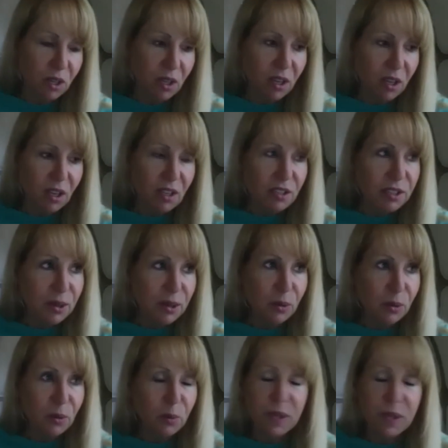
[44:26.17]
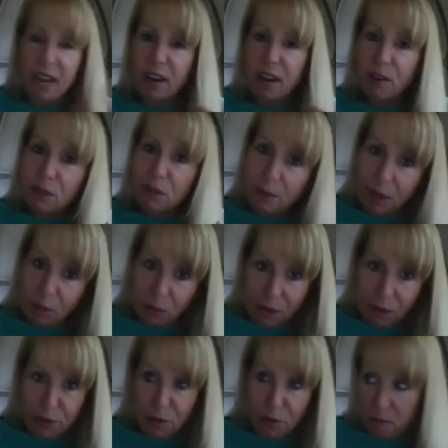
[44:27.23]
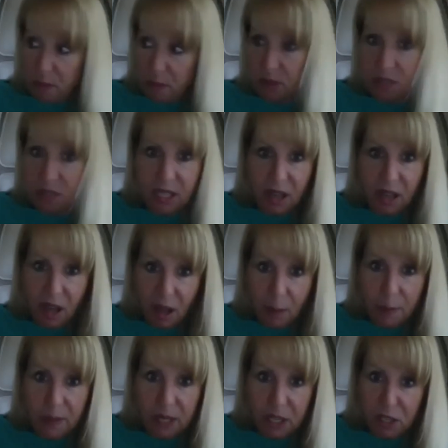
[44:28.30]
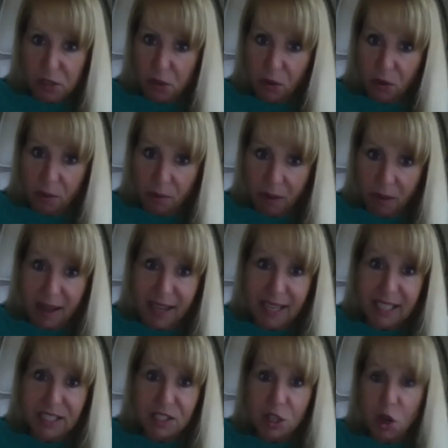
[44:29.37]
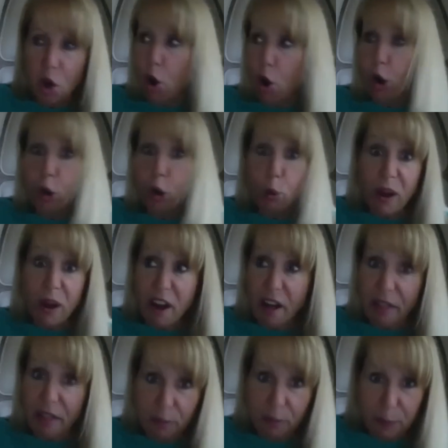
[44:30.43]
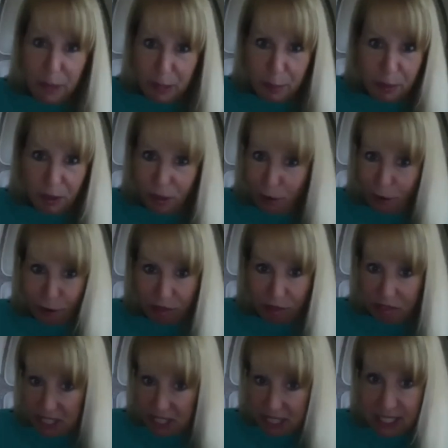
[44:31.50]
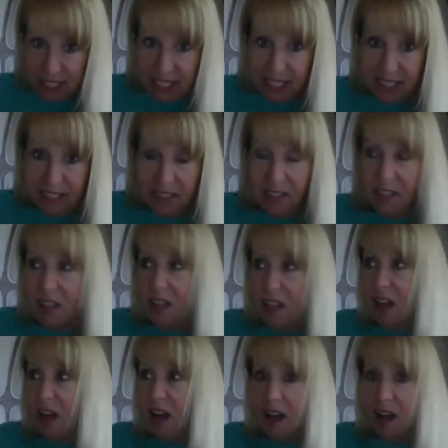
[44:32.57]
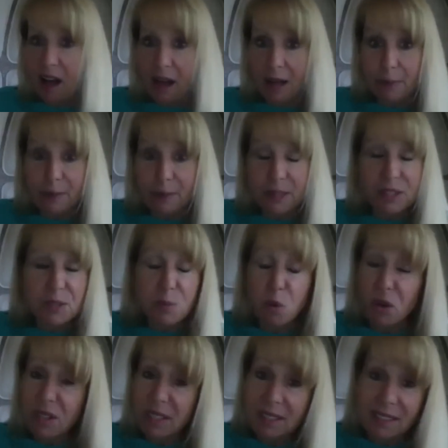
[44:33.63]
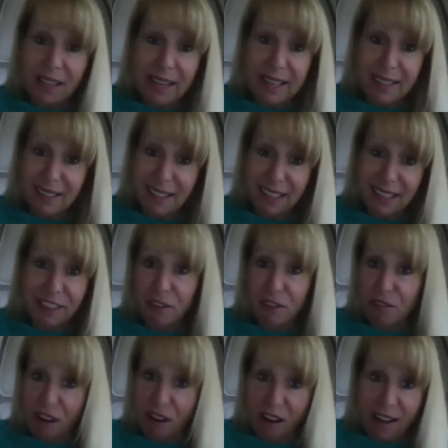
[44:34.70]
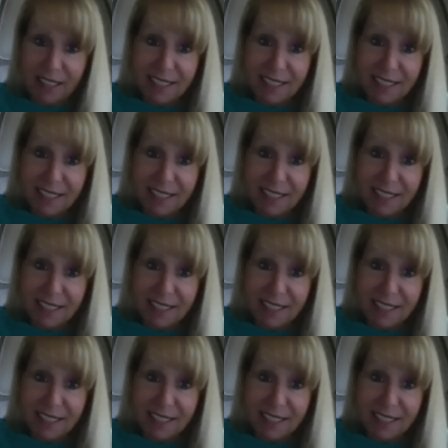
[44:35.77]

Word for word: so be careful about what you're building up in your mind or what other people are thinking. Uh, more than likely, they're not.